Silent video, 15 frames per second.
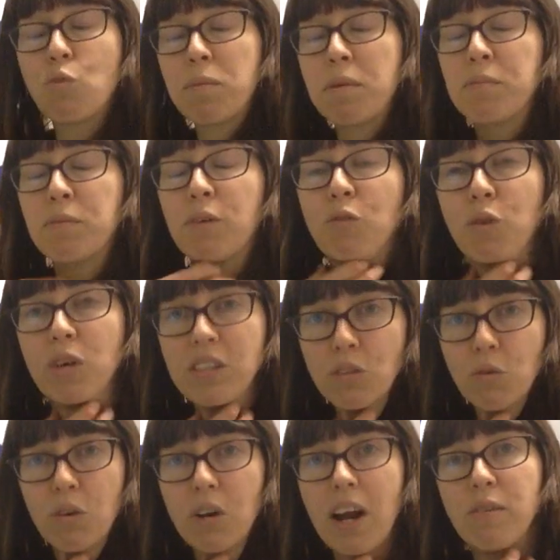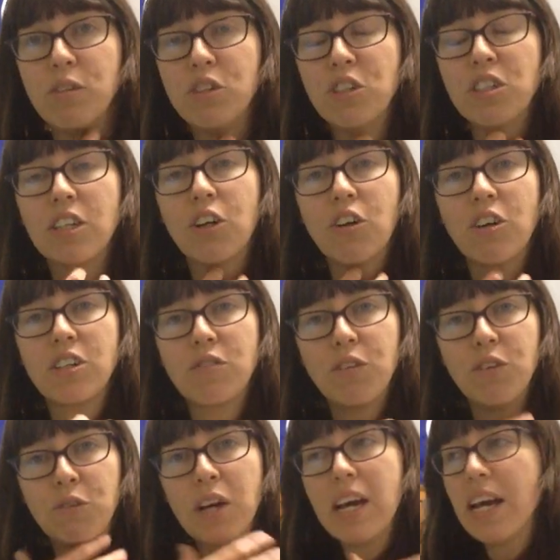warm up your voice, or I would just encourage if
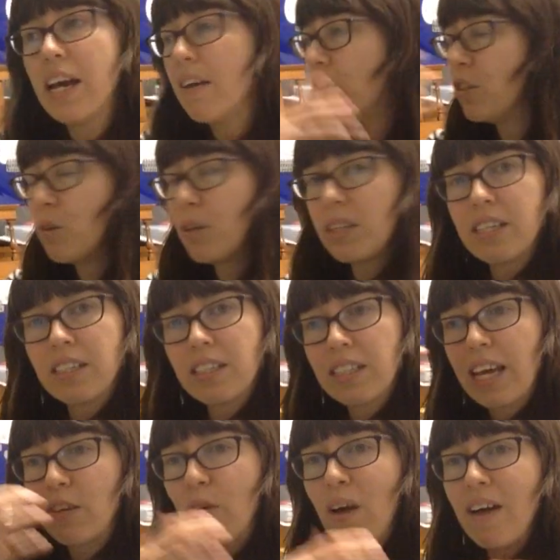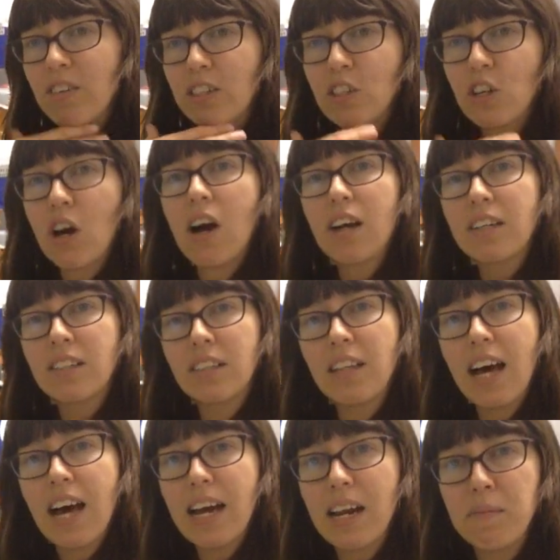you're doing this and you haven't talked a
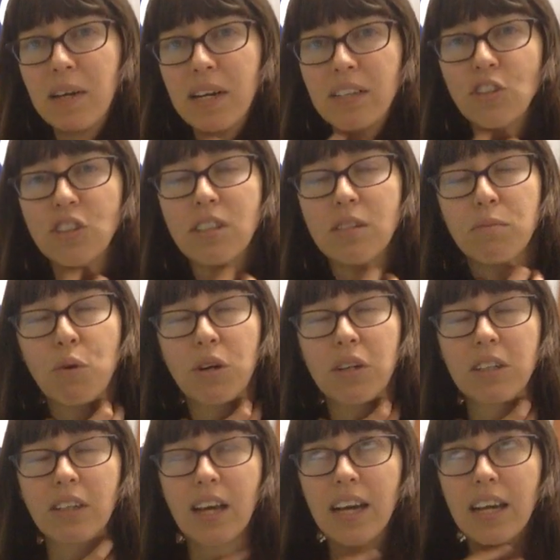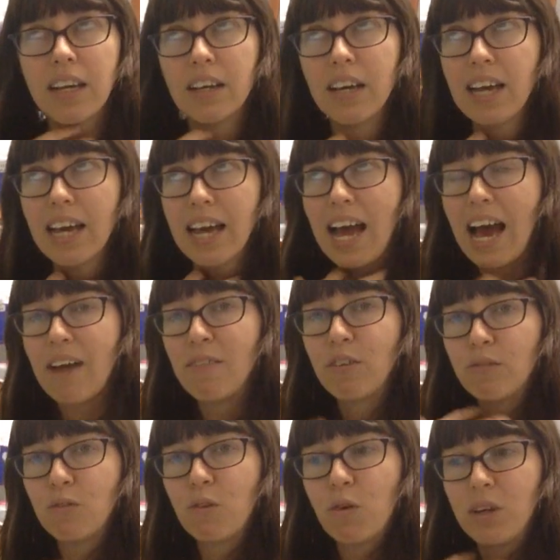lot, I mean, it's just important to kind of have
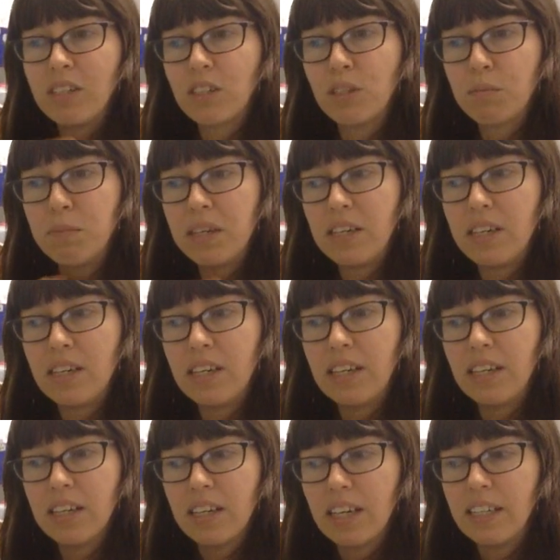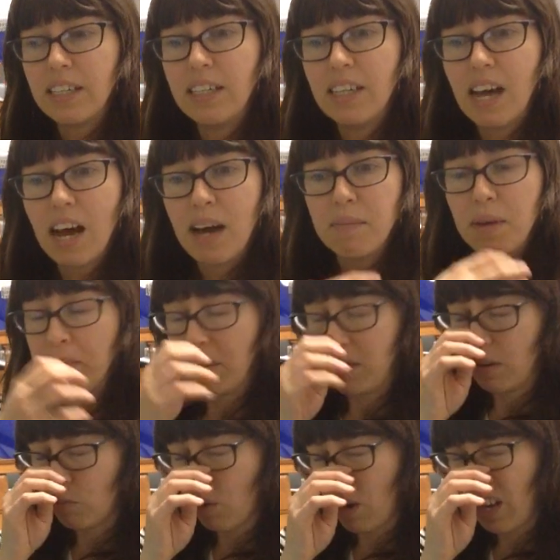your voice be not
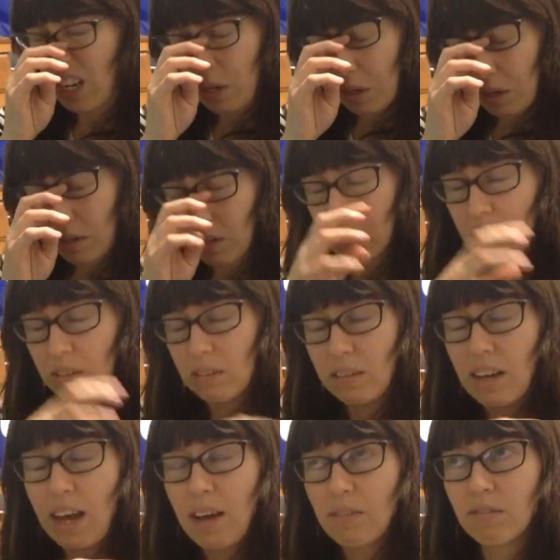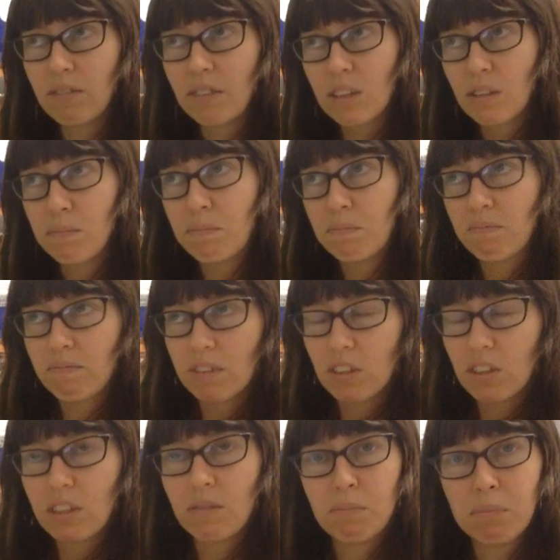maybe ready, not
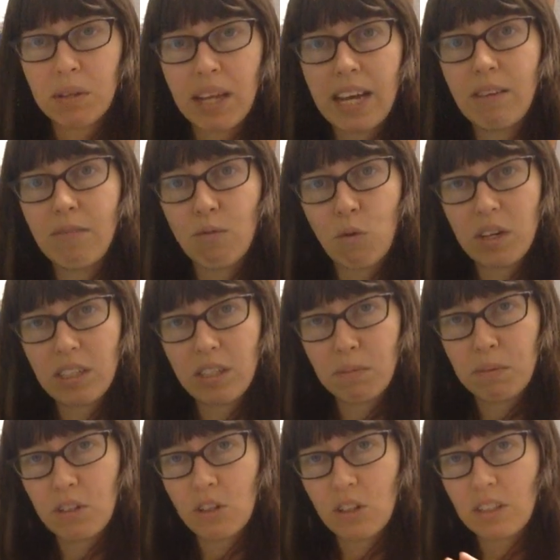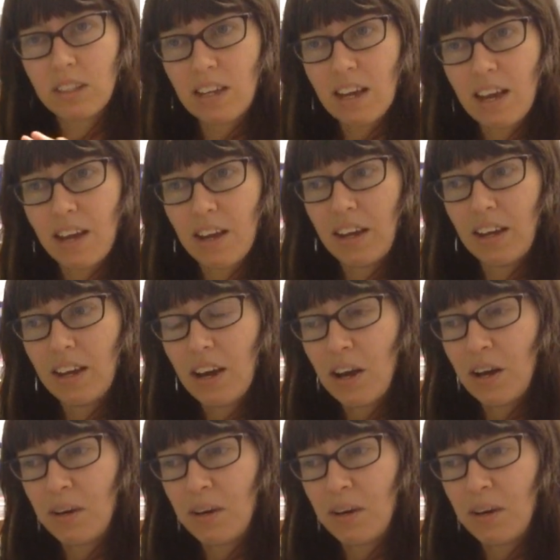just a plain voice, but just a,